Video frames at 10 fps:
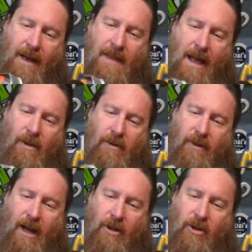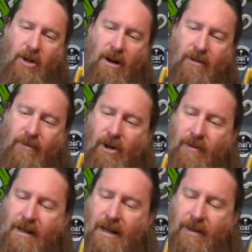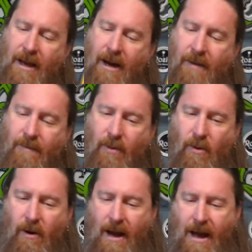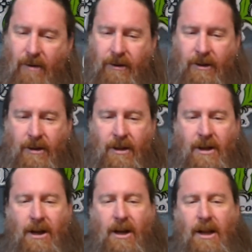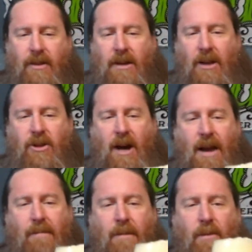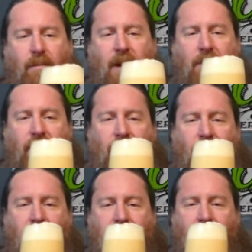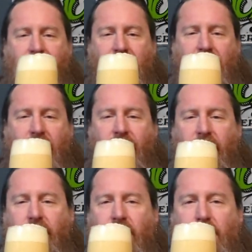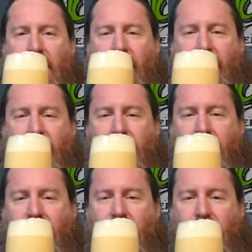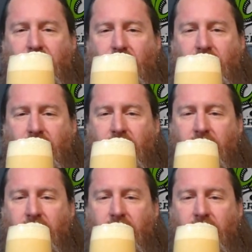And that looks like chunks floating in there, pouring out. That's got giant milk bubbles on it. I mean, that's like if you blew bubbles in your milk.